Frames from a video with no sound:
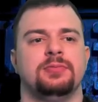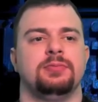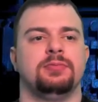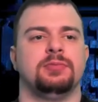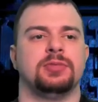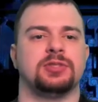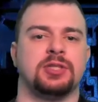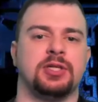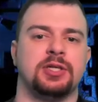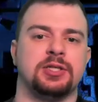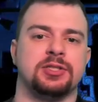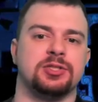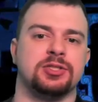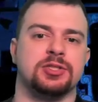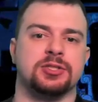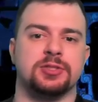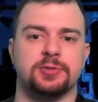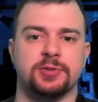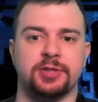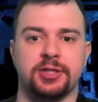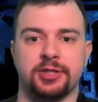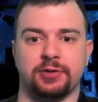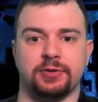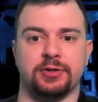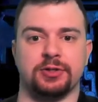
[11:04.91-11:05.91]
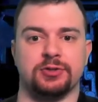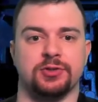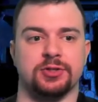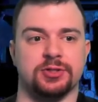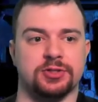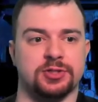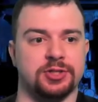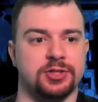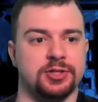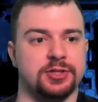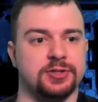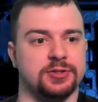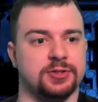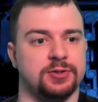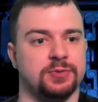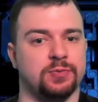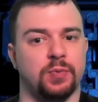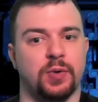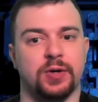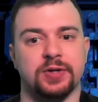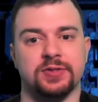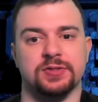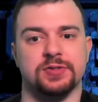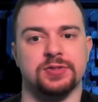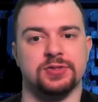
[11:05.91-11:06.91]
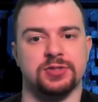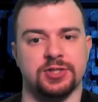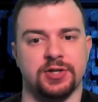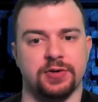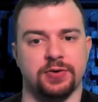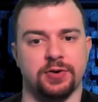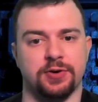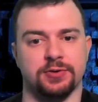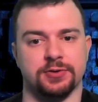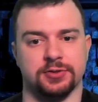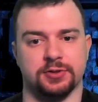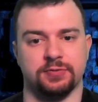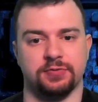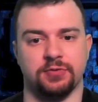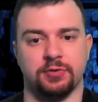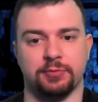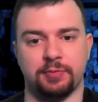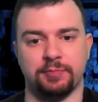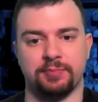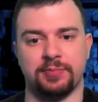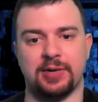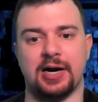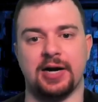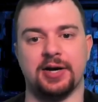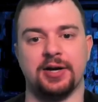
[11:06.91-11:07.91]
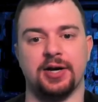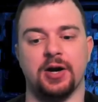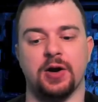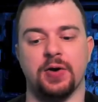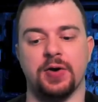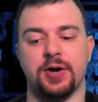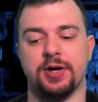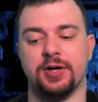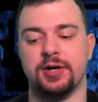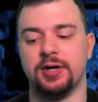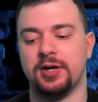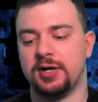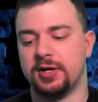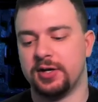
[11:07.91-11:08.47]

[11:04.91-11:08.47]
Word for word: Besides just sending electricities and ones and zeros in the form of binary